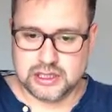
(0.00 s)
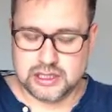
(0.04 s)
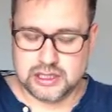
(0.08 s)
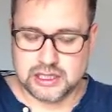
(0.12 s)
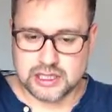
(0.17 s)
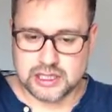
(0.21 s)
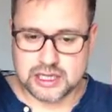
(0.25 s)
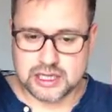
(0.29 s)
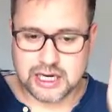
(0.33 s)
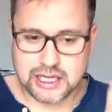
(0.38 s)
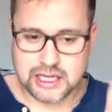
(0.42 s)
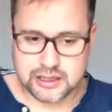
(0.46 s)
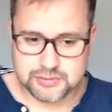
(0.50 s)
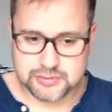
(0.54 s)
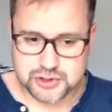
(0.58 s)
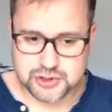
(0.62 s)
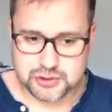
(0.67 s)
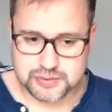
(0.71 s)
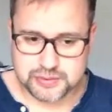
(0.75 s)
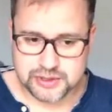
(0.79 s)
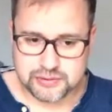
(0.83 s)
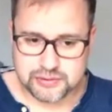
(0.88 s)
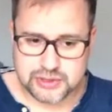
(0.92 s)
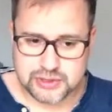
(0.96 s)
column
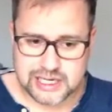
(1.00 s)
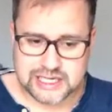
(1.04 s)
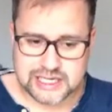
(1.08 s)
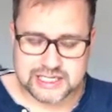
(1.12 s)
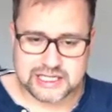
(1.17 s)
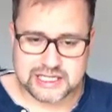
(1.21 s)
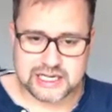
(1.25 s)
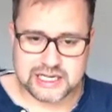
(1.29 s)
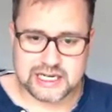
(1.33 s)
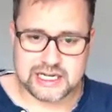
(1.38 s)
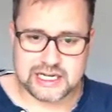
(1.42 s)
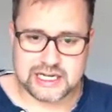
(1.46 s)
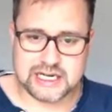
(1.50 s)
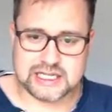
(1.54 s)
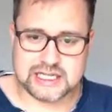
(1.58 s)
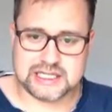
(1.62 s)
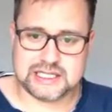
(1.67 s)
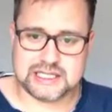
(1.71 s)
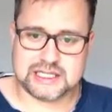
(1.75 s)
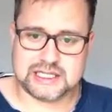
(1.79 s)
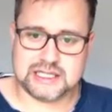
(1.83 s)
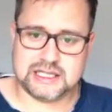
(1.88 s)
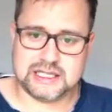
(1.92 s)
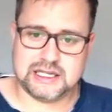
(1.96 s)
to be read
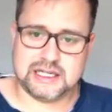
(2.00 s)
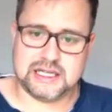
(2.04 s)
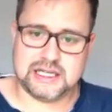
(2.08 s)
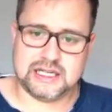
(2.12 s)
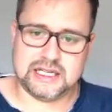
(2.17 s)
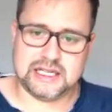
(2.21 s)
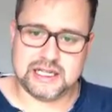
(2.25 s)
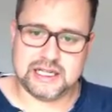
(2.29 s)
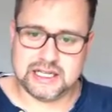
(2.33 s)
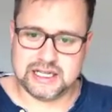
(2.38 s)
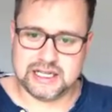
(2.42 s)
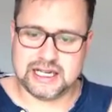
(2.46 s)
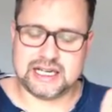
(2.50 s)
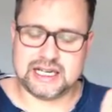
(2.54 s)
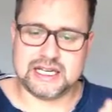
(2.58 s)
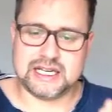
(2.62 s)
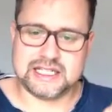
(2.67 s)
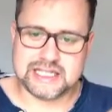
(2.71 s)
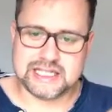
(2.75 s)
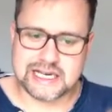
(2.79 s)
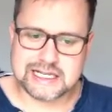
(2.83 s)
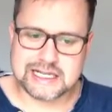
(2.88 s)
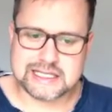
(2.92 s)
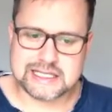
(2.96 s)
as like
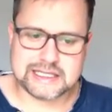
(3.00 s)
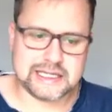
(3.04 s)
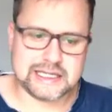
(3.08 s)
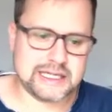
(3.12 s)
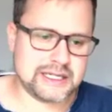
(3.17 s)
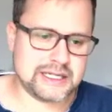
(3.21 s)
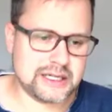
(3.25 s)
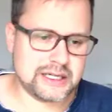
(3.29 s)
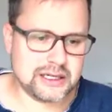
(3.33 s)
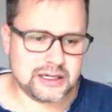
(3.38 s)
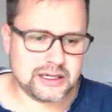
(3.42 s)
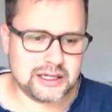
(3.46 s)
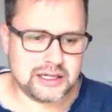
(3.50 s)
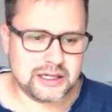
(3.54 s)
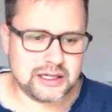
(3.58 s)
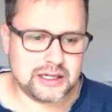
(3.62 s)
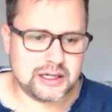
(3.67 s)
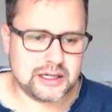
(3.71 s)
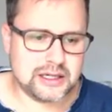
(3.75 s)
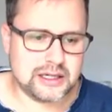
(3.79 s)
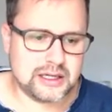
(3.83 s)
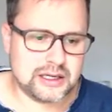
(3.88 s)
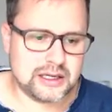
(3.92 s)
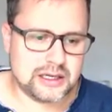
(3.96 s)
text data,
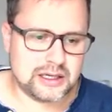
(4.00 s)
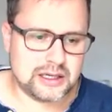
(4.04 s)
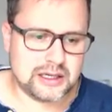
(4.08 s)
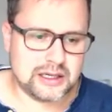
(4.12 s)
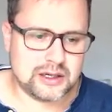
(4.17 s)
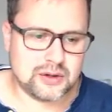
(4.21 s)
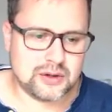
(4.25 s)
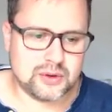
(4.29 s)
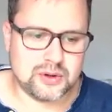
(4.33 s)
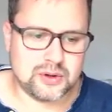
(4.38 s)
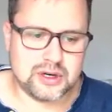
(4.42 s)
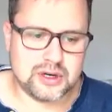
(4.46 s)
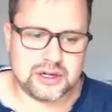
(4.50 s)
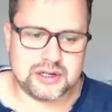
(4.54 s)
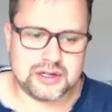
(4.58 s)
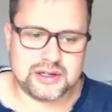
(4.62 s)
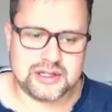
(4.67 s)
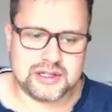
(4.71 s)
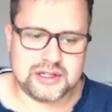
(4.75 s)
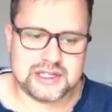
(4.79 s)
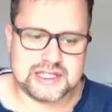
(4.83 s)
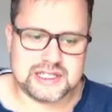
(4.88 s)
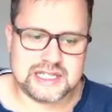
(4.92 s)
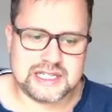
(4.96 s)
or
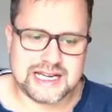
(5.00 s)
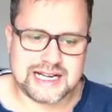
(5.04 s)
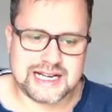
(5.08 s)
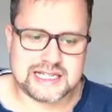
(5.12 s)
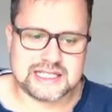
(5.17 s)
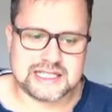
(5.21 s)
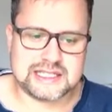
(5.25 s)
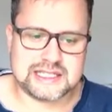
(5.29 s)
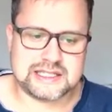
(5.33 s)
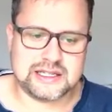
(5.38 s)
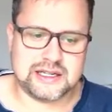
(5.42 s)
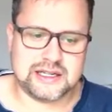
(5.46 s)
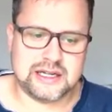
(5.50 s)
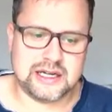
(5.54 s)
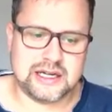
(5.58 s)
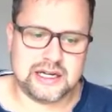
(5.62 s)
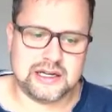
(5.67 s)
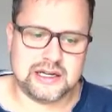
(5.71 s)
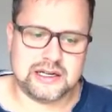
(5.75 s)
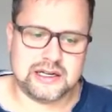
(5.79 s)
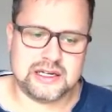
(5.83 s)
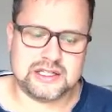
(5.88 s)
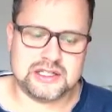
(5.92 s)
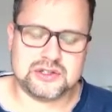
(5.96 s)
text
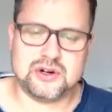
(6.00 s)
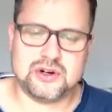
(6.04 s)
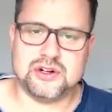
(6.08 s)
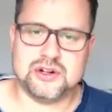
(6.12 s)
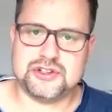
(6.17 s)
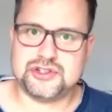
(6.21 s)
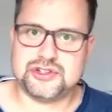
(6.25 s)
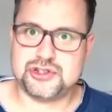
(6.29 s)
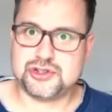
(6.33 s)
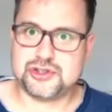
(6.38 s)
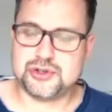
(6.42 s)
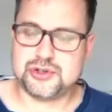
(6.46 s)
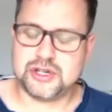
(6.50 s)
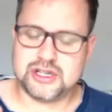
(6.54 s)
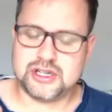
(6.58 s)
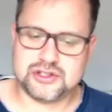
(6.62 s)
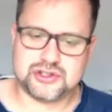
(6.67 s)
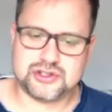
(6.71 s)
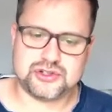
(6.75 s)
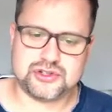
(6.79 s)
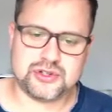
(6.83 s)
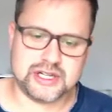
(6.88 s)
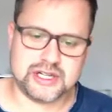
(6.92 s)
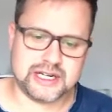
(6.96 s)
is called a
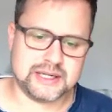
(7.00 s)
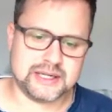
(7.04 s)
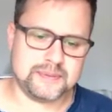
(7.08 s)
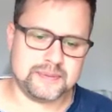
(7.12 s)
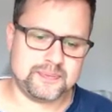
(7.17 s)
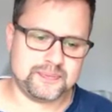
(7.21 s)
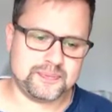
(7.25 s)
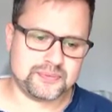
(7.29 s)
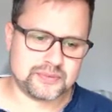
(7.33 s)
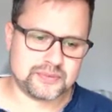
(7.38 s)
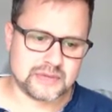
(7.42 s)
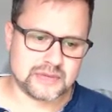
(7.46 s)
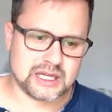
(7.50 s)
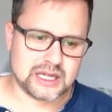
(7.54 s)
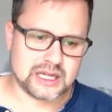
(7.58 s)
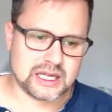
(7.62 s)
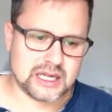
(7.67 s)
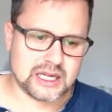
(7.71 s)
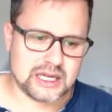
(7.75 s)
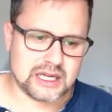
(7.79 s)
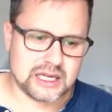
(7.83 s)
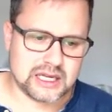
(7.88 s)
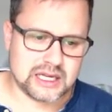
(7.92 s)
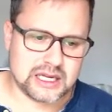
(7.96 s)
string.
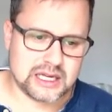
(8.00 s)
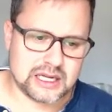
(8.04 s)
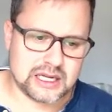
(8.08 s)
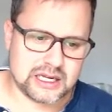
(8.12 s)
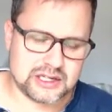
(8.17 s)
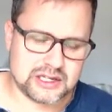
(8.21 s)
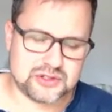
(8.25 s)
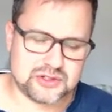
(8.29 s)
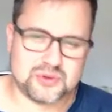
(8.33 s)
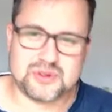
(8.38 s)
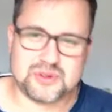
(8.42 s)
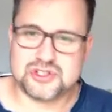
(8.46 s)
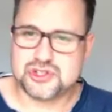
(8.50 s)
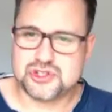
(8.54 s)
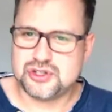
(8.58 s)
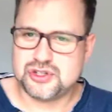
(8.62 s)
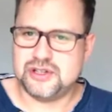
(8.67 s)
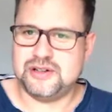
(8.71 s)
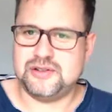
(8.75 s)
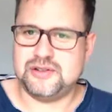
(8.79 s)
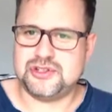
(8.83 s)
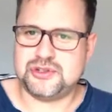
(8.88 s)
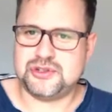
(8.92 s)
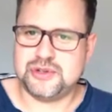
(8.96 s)
So
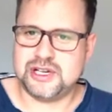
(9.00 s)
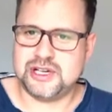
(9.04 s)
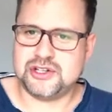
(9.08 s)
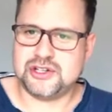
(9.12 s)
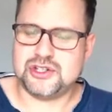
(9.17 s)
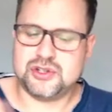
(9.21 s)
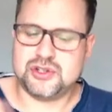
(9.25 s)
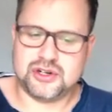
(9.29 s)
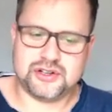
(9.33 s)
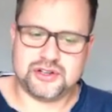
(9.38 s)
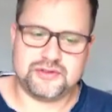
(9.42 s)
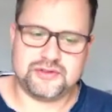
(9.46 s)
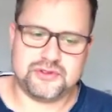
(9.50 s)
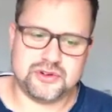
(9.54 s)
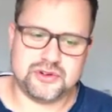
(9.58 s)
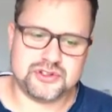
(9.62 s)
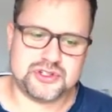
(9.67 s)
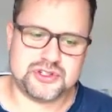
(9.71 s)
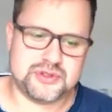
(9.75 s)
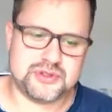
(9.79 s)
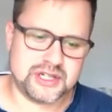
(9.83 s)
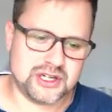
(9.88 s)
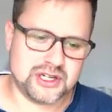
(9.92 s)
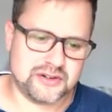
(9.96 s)
string short for
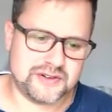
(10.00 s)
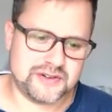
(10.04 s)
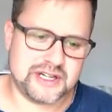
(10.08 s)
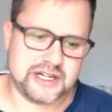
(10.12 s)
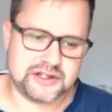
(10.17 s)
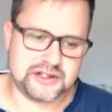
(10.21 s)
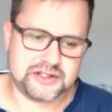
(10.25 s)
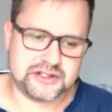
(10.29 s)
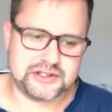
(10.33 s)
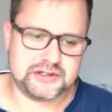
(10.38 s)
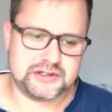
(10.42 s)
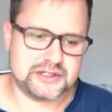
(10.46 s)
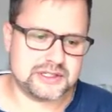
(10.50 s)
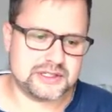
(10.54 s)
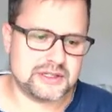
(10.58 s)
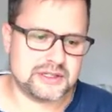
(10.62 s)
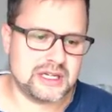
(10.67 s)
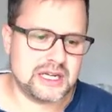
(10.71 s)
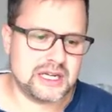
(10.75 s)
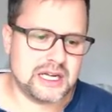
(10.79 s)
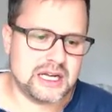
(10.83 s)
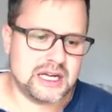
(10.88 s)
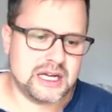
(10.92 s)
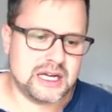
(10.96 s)
string of characters.
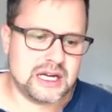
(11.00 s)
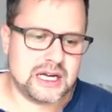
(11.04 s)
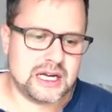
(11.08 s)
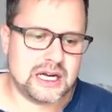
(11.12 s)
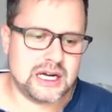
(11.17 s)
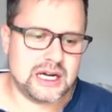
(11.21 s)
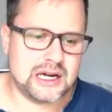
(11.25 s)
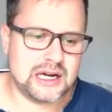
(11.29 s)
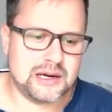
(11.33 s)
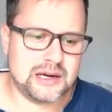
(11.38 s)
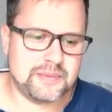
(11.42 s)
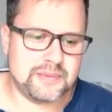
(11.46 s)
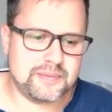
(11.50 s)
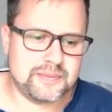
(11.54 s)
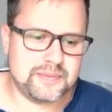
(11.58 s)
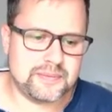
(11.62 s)
I